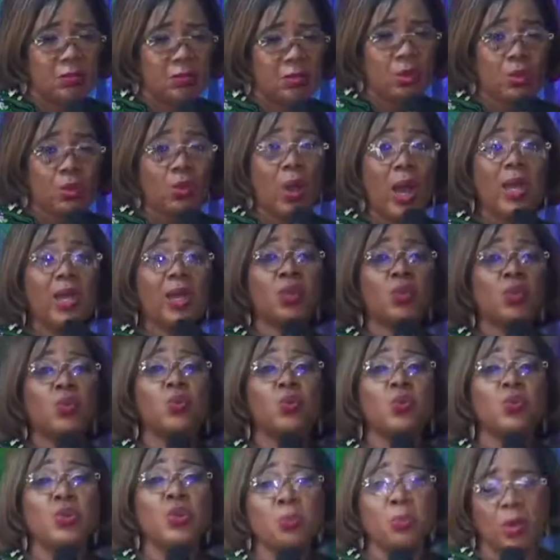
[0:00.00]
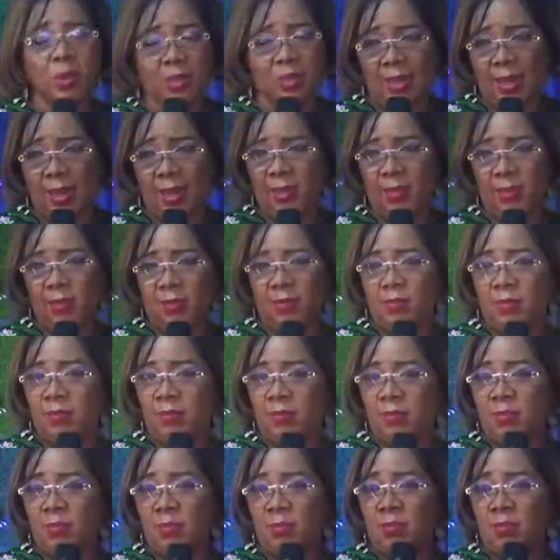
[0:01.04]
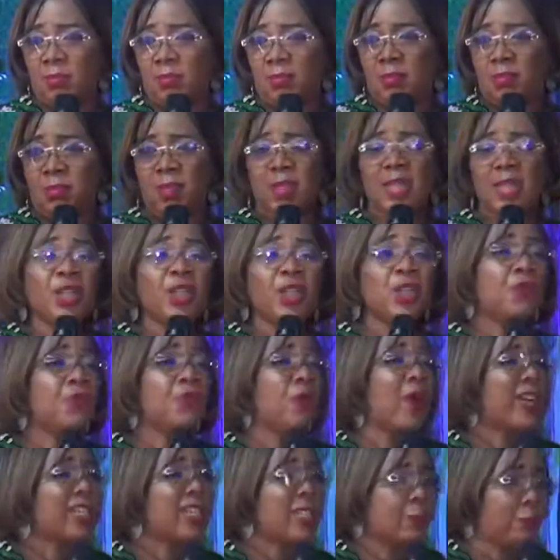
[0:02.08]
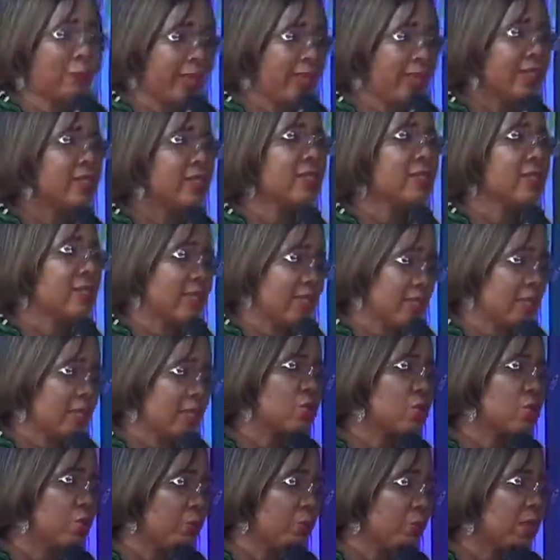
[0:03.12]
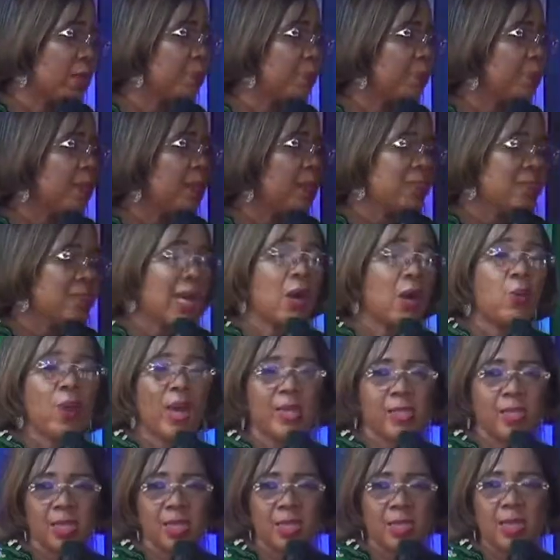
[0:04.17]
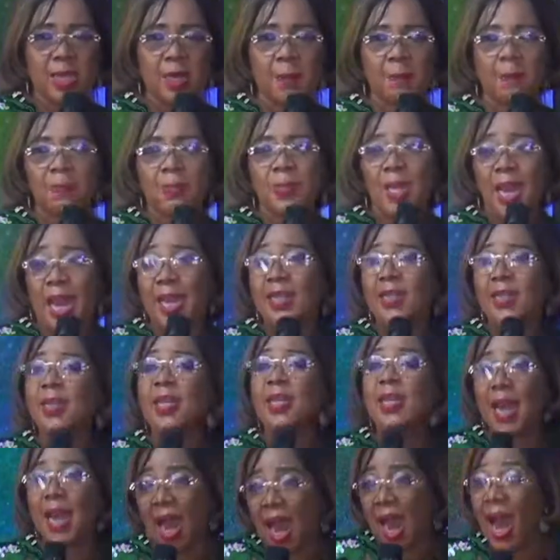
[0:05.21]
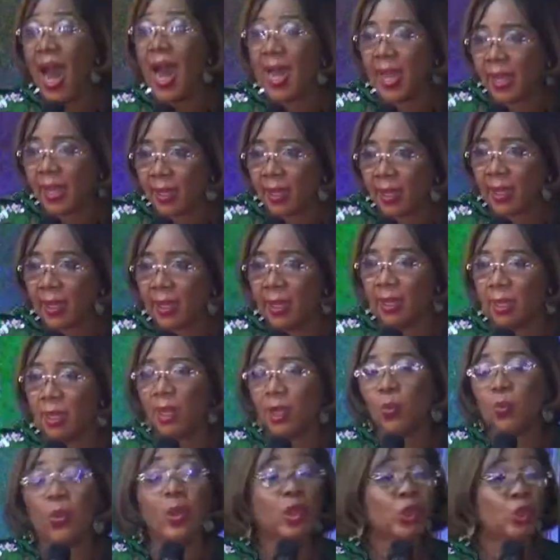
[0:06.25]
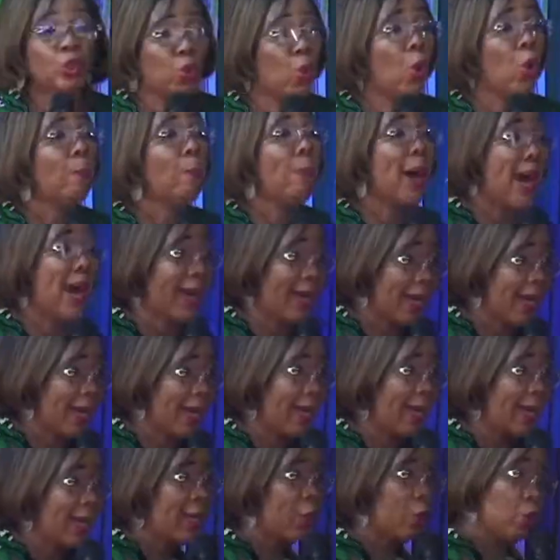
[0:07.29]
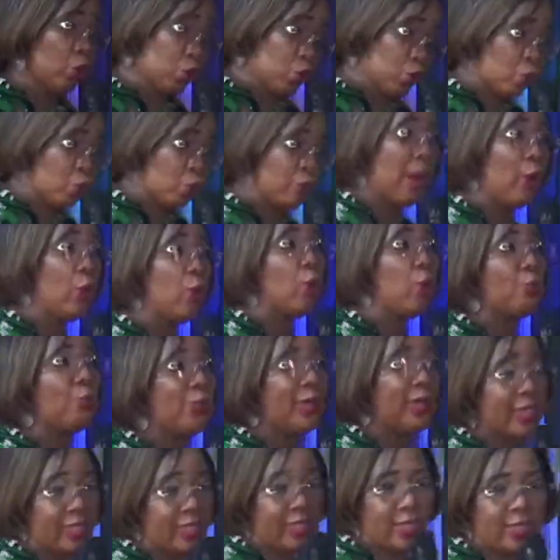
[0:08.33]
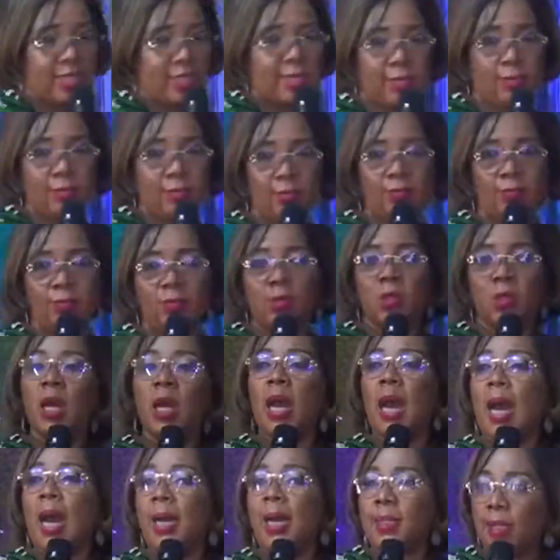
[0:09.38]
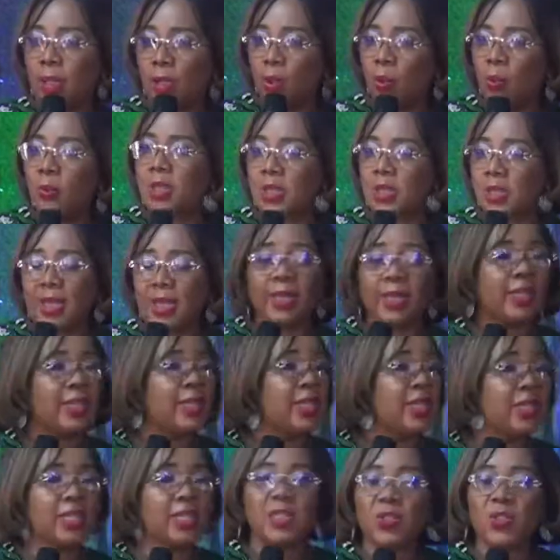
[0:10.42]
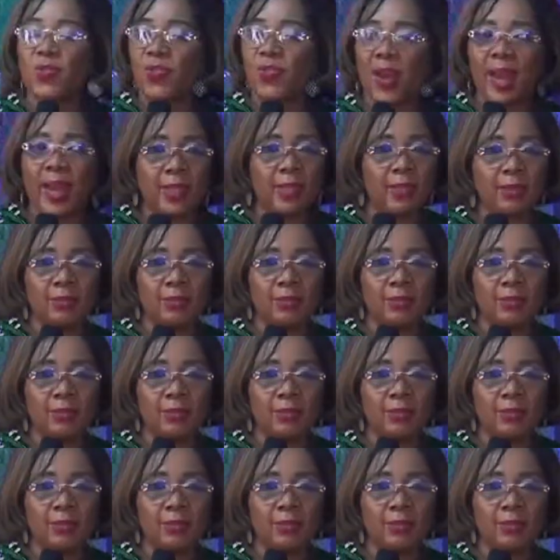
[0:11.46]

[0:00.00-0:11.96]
You are a good mother. Thank you for explaining these things to me. Now I see. I think I will go back to my own place. And Naomi said, it is fine.